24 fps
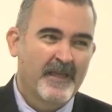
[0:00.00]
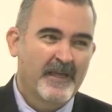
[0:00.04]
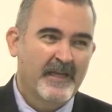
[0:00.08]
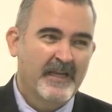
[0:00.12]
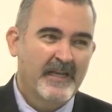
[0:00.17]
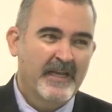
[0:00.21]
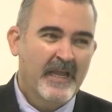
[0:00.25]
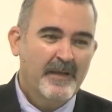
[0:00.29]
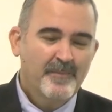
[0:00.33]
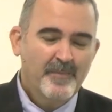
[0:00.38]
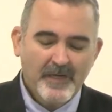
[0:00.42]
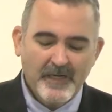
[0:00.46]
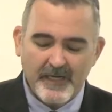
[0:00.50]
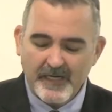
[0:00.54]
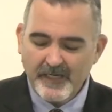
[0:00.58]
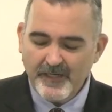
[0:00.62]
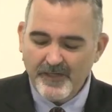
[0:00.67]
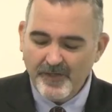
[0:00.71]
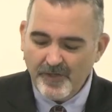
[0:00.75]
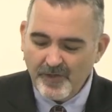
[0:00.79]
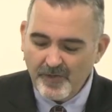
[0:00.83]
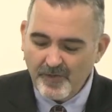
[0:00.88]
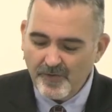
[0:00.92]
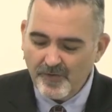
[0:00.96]
And Habakkuk
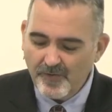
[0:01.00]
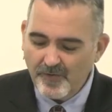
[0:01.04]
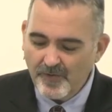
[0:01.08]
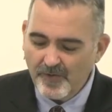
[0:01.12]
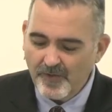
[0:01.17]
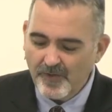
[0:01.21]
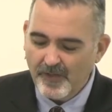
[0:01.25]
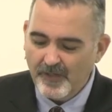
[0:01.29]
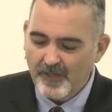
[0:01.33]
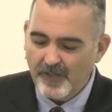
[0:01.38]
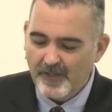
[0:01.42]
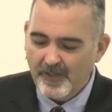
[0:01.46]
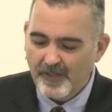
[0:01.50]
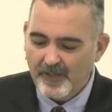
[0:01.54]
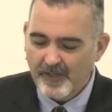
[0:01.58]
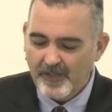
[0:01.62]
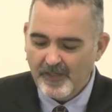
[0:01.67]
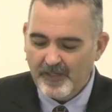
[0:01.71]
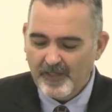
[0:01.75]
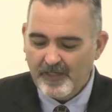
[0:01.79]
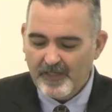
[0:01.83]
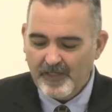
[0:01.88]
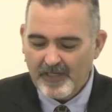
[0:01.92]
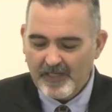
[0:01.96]
knew,
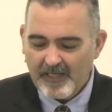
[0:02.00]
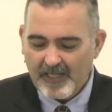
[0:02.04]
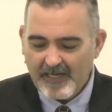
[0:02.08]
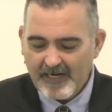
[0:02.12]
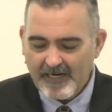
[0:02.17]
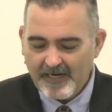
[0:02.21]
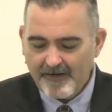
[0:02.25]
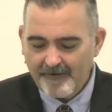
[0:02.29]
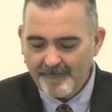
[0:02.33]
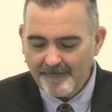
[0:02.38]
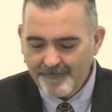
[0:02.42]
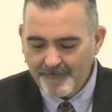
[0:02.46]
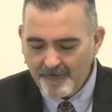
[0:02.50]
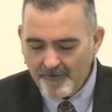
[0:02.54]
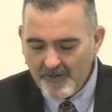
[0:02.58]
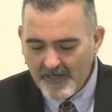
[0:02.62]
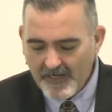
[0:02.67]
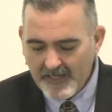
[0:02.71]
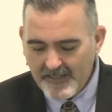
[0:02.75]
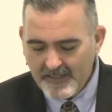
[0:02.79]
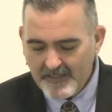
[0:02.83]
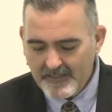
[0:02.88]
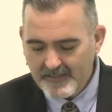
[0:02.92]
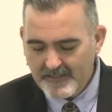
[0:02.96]
like a few
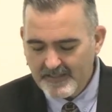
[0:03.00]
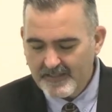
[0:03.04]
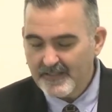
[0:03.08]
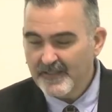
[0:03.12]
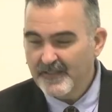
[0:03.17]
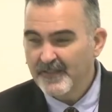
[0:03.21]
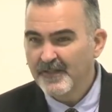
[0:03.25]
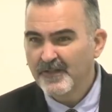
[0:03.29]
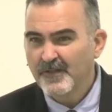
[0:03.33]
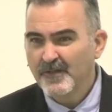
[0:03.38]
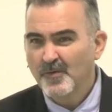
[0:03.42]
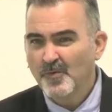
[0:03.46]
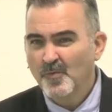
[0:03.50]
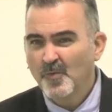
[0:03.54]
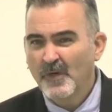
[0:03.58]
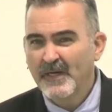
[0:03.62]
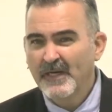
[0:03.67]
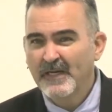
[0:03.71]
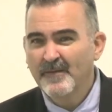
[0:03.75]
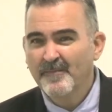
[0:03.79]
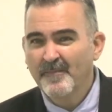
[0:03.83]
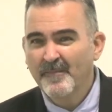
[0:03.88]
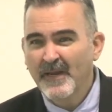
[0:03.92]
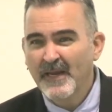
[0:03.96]
others, what
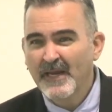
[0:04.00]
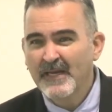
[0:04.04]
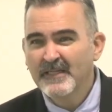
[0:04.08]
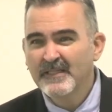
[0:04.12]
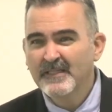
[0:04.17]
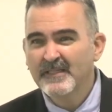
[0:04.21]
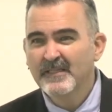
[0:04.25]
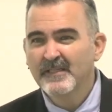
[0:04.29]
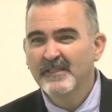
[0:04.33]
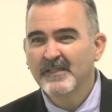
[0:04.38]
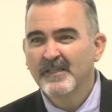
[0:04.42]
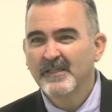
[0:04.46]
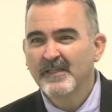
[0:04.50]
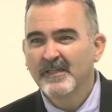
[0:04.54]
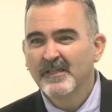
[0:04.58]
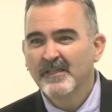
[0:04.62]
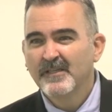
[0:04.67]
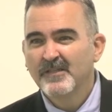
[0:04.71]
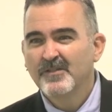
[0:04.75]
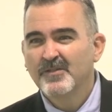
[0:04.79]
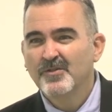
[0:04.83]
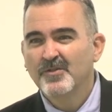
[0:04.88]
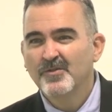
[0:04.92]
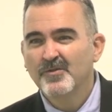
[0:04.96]
it meant
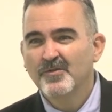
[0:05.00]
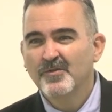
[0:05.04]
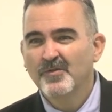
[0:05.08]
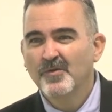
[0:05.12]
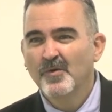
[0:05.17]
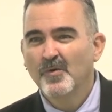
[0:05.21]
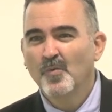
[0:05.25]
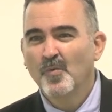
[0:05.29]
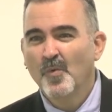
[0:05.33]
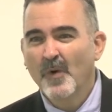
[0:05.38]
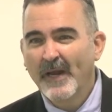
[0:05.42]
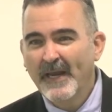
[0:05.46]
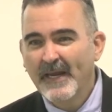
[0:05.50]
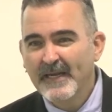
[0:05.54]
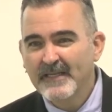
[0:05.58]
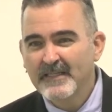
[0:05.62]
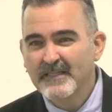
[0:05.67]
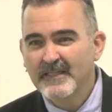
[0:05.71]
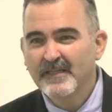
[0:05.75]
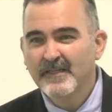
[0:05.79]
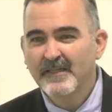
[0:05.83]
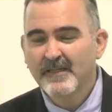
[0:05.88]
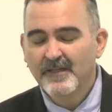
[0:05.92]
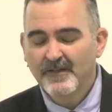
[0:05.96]
to
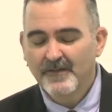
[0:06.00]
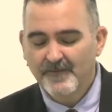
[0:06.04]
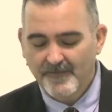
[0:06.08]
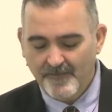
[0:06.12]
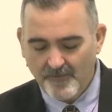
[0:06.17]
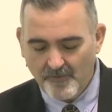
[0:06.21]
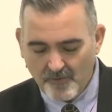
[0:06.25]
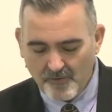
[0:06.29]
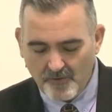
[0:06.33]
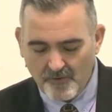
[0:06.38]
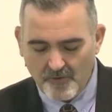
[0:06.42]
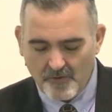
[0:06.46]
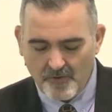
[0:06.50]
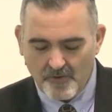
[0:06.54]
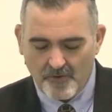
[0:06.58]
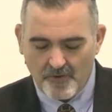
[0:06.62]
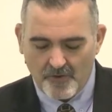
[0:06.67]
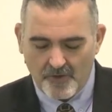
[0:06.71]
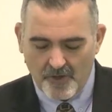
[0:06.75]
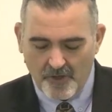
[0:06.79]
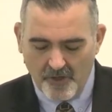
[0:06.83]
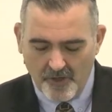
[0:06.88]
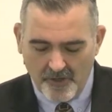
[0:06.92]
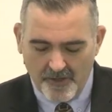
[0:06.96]
wait for
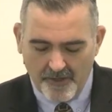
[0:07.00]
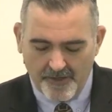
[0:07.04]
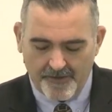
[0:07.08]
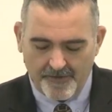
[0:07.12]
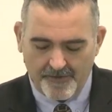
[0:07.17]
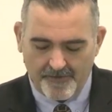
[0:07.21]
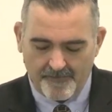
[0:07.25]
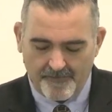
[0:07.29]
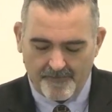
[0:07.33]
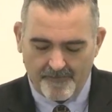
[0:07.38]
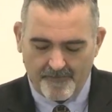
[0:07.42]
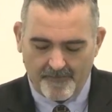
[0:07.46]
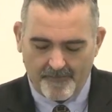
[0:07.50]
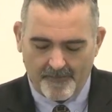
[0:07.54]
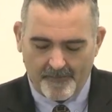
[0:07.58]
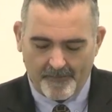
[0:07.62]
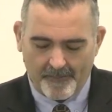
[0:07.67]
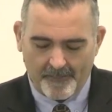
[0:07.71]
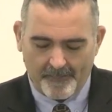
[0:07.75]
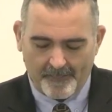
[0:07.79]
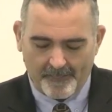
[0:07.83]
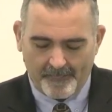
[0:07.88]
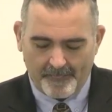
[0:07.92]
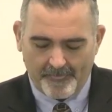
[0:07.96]
God.
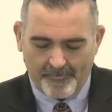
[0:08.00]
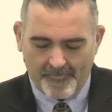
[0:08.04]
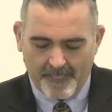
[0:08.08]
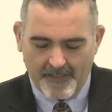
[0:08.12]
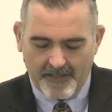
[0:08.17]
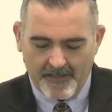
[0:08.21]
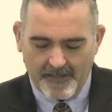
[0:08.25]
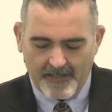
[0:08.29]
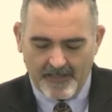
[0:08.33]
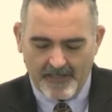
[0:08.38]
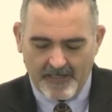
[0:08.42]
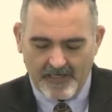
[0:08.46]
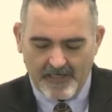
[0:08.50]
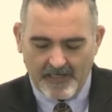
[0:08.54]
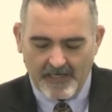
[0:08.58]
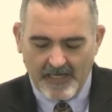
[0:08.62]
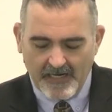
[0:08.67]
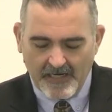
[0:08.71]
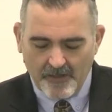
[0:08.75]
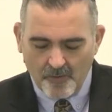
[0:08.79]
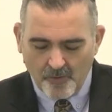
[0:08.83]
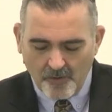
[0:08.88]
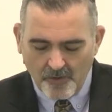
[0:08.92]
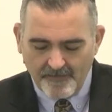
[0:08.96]
And
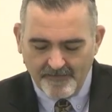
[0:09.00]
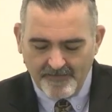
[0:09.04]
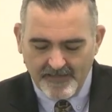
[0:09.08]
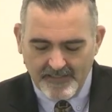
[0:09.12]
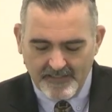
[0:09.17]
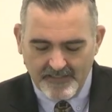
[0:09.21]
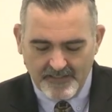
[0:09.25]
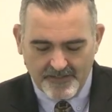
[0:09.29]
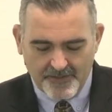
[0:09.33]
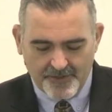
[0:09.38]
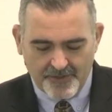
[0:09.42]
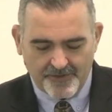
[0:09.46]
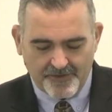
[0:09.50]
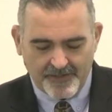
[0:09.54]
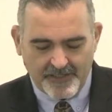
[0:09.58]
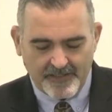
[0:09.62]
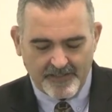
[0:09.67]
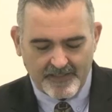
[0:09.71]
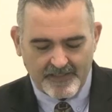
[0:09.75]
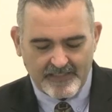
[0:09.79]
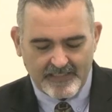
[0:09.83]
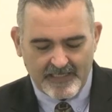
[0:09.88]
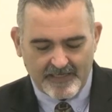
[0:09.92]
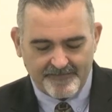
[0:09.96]
like all of us during
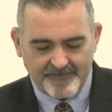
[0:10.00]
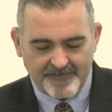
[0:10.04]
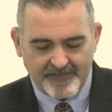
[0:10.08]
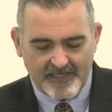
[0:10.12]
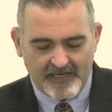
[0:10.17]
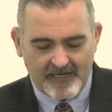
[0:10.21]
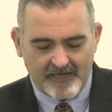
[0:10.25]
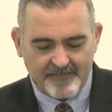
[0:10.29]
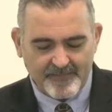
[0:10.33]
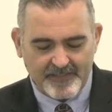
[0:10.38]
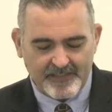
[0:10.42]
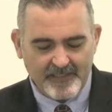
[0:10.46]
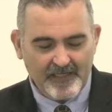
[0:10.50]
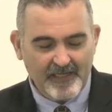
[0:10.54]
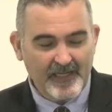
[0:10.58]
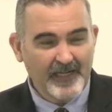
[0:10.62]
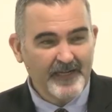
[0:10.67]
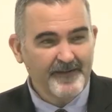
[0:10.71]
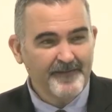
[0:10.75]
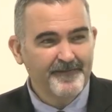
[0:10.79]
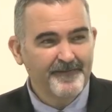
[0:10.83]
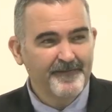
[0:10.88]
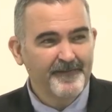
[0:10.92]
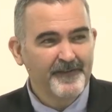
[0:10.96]
the tough times in
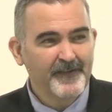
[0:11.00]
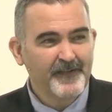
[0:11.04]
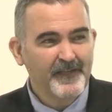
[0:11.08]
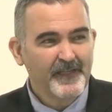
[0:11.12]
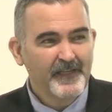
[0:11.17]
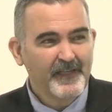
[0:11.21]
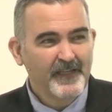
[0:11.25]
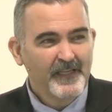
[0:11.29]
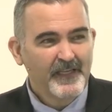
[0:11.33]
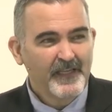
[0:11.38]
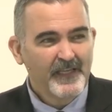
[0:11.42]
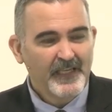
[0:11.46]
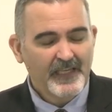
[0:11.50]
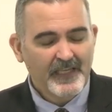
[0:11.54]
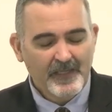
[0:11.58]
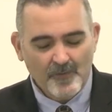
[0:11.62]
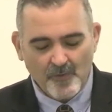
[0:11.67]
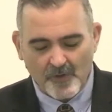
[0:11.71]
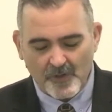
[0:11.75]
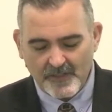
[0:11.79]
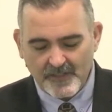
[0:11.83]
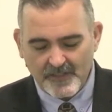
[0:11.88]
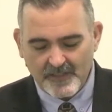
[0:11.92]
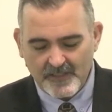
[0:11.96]
life, he
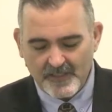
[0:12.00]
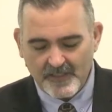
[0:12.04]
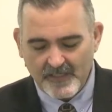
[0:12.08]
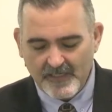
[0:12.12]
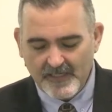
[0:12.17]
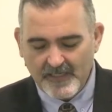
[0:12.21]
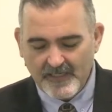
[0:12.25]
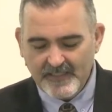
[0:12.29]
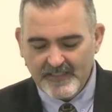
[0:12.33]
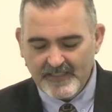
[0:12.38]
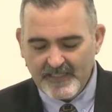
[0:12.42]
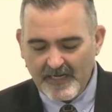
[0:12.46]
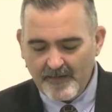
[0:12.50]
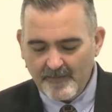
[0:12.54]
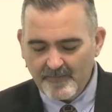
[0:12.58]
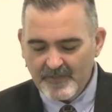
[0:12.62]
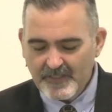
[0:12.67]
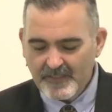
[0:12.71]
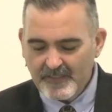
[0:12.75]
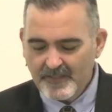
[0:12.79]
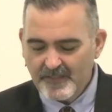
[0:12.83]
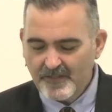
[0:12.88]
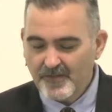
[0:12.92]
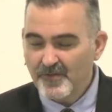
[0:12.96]
was
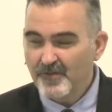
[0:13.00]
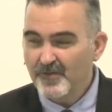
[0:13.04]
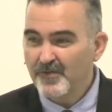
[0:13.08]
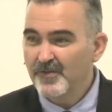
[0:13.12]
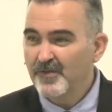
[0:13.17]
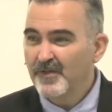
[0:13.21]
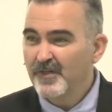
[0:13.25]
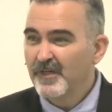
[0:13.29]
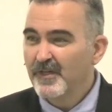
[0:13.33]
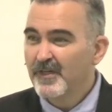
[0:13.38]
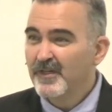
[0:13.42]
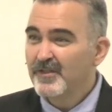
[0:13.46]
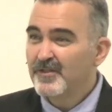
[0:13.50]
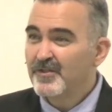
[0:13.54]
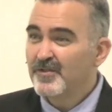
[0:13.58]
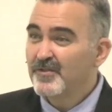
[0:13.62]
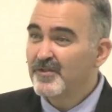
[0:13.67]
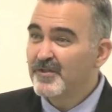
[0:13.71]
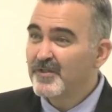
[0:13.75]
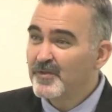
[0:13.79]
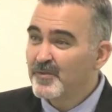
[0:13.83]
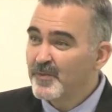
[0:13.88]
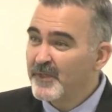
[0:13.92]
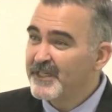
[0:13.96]
tempted to
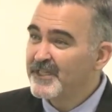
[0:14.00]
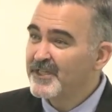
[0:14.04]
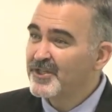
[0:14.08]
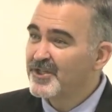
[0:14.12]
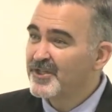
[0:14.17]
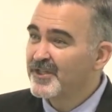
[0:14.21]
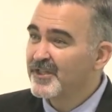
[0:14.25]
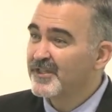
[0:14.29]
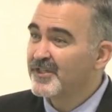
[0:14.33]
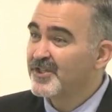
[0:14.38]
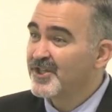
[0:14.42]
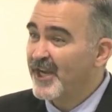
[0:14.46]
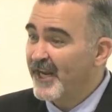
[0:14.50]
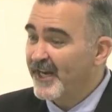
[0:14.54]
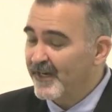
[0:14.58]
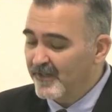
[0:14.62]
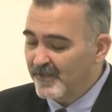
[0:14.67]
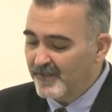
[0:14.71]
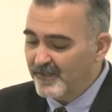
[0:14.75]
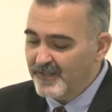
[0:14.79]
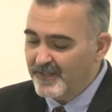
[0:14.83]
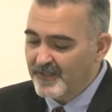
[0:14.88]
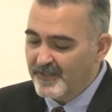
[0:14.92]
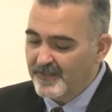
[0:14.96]
switch the
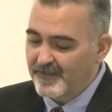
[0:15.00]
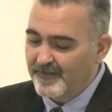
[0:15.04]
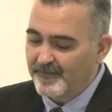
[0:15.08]
channels,